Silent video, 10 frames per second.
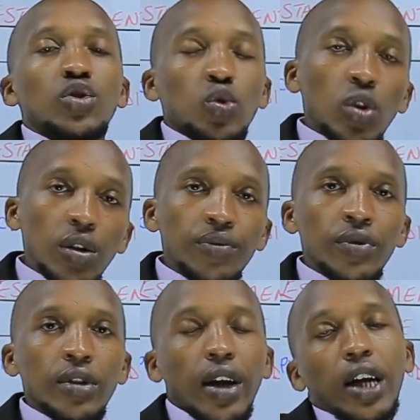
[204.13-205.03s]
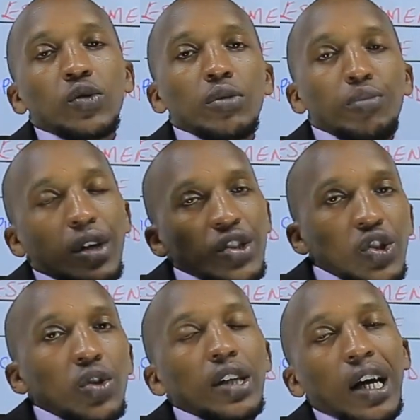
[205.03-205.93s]
rule and we
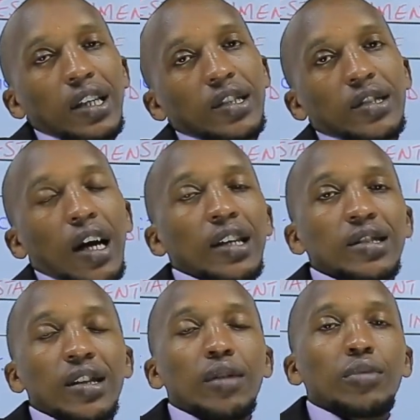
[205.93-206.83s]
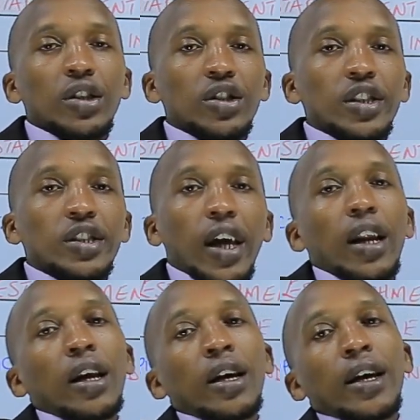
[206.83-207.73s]
mentioned and discussed them in detail.